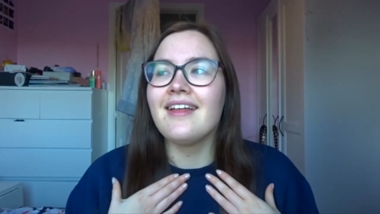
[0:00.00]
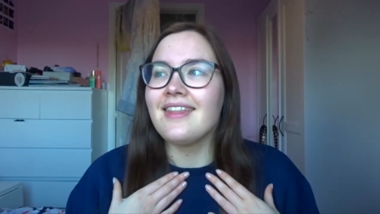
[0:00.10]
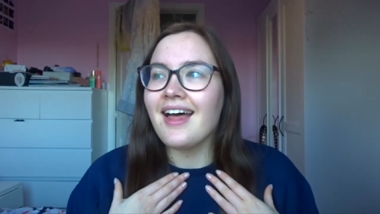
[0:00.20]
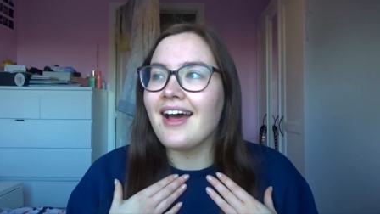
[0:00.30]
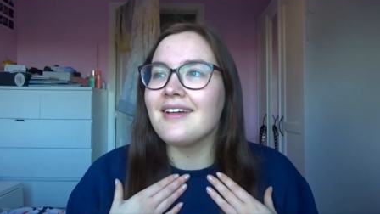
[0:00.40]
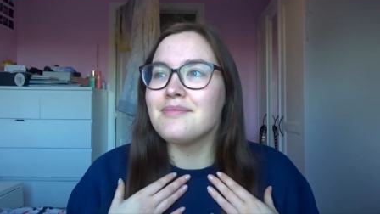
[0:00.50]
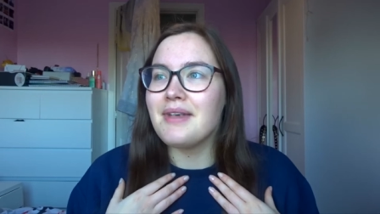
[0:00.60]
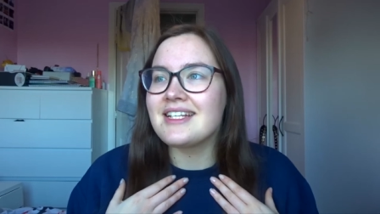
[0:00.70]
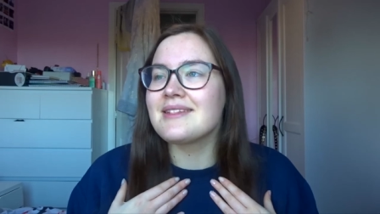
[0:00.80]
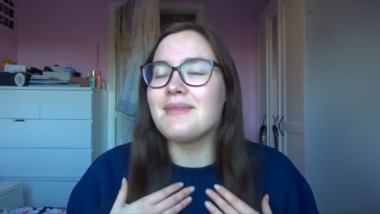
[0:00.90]
That
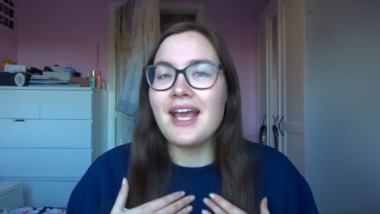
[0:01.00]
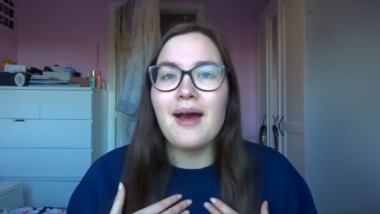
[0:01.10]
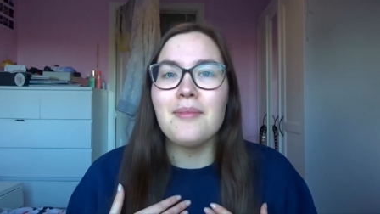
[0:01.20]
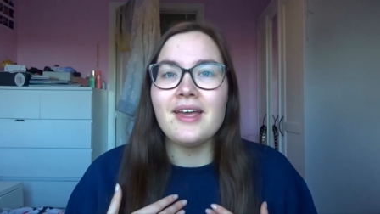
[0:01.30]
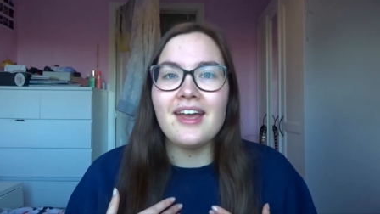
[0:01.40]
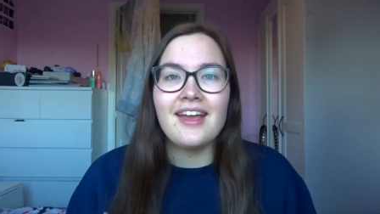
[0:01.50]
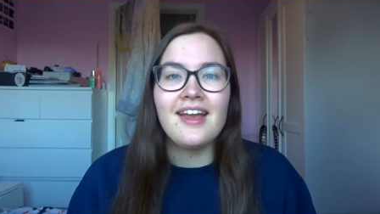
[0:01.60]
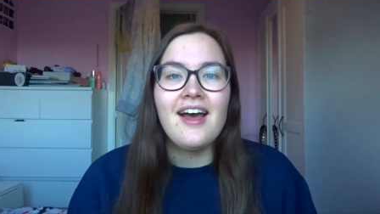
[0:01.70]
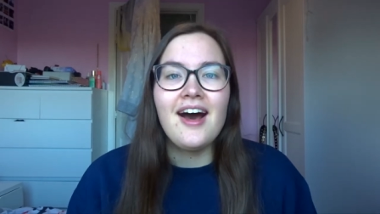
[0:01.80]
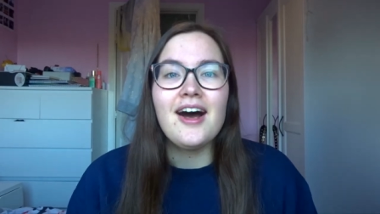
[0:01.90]
makes me happy.
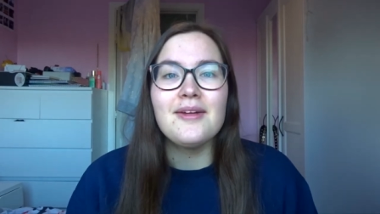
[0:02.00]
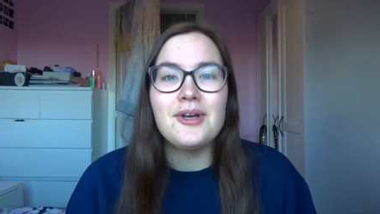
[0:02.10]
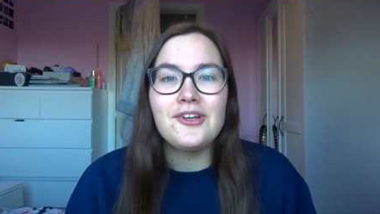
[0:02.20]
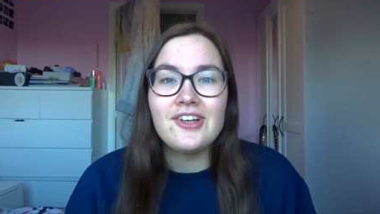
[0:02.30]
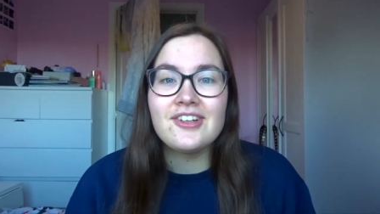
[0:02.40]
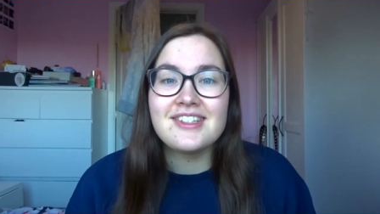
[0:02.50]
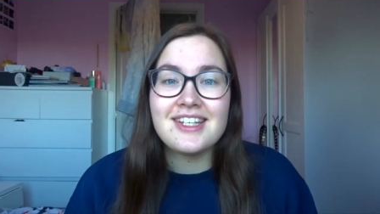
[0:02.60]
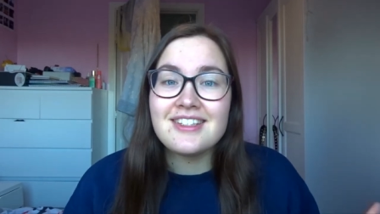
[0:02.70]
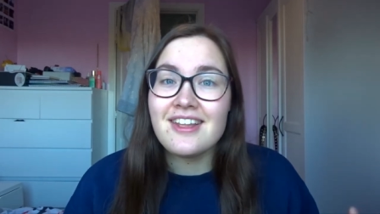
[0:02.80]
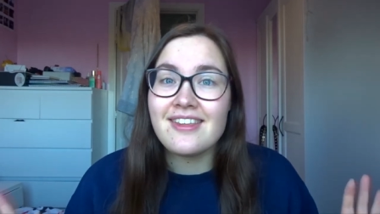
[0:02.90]
I'm only on
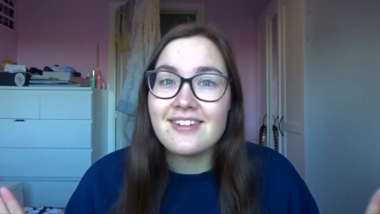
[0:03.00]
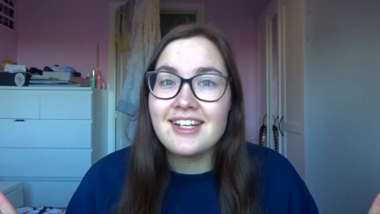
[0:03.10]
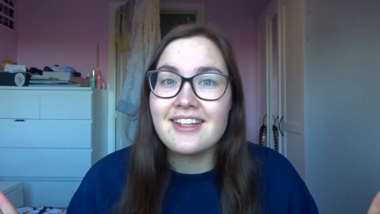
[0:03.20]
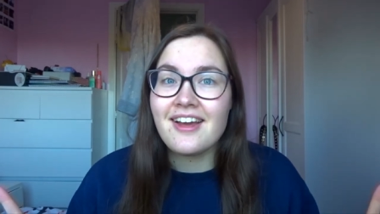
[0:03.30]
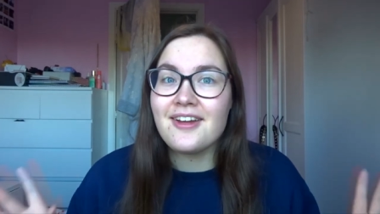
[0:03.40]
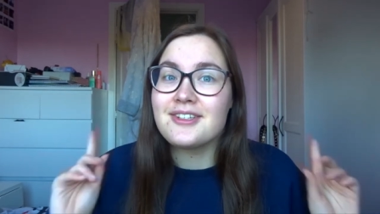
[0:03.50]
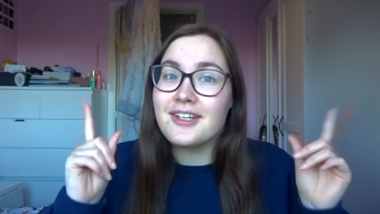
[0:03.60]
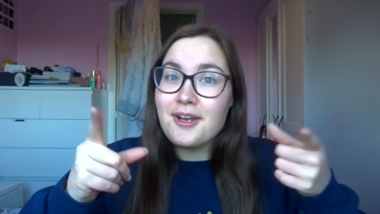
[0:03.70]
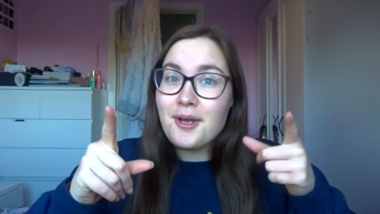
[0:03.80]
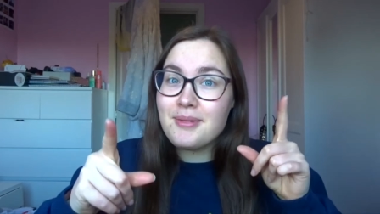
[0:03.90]
season three though,
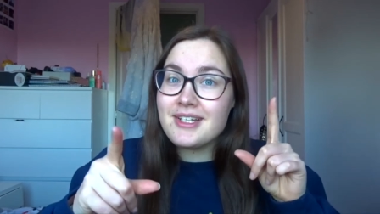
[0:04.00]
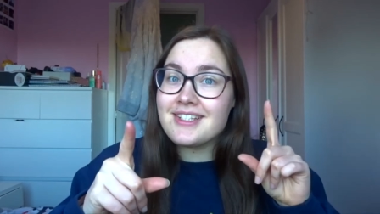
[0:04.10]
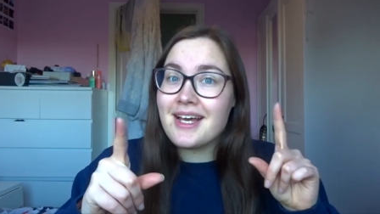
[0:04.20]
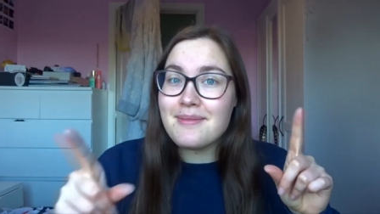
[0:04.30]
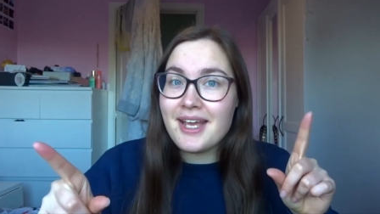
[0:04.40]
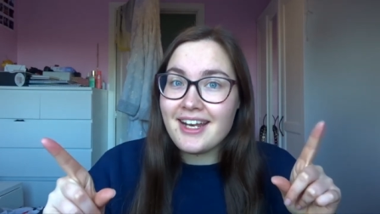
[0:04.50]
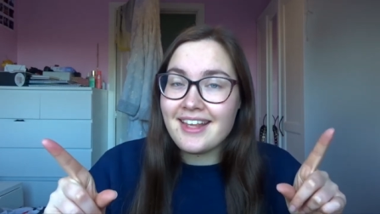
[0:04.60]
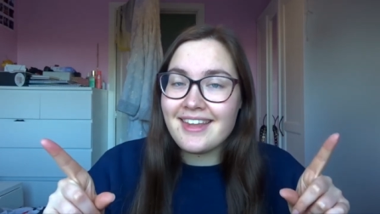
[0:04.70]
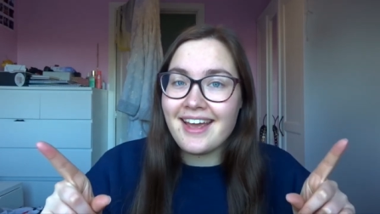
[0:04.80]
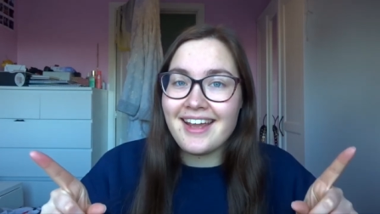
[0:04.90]
so nobody tell me
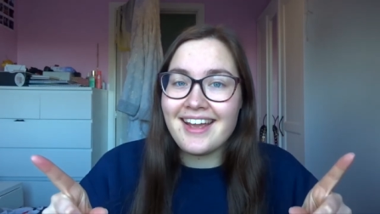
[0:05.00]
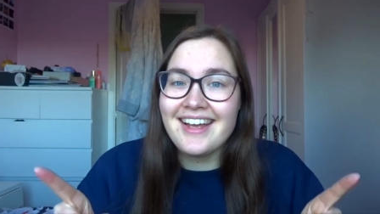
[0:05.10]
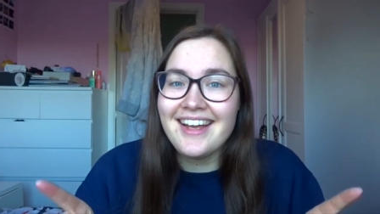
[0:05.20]
anything.